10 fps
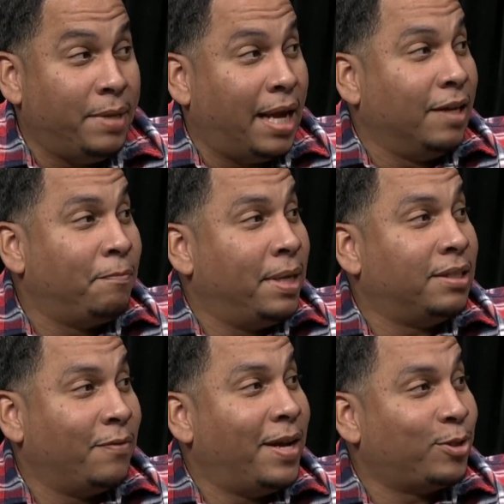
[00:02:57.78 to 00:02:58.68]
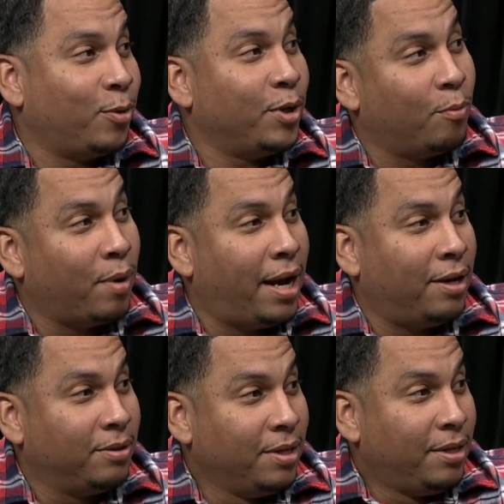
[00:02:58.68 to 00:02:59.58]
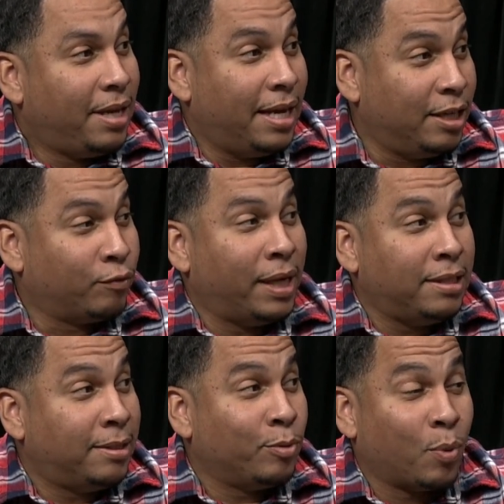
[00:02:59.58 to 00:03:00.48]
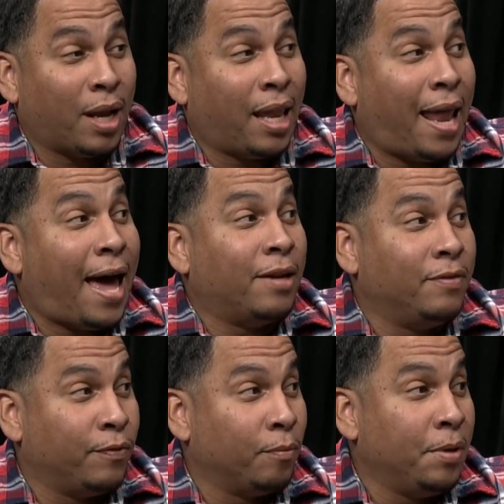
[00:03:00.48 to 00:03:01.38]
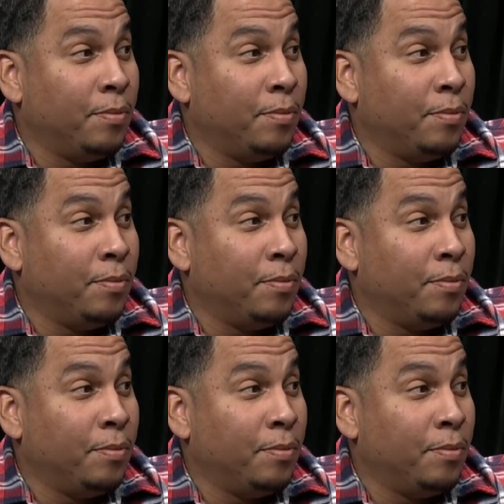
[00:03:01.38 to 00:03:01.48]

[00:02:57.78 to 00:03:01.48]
negative picture of Antonio Brown yeah. and his relationships with a lot of different